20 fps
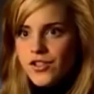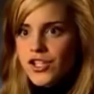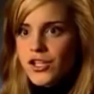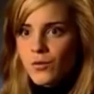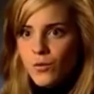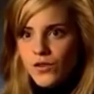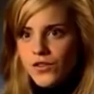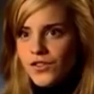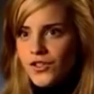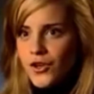
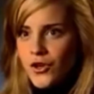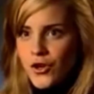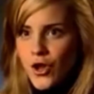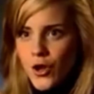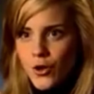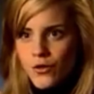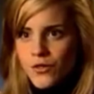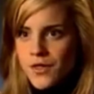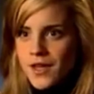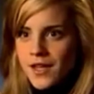She wants to
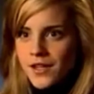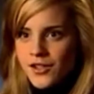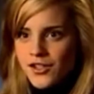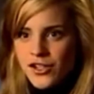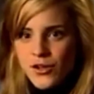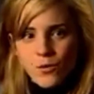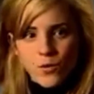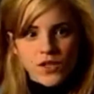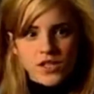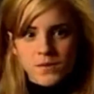know
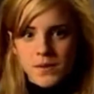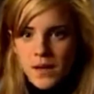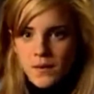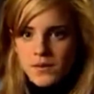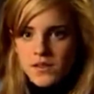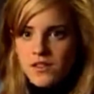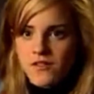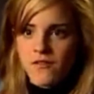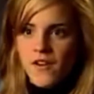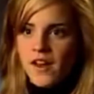things. She wants to be
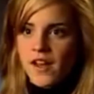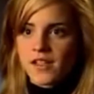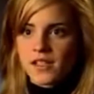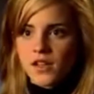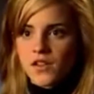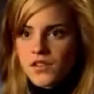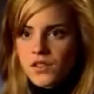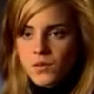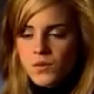able to defend herself.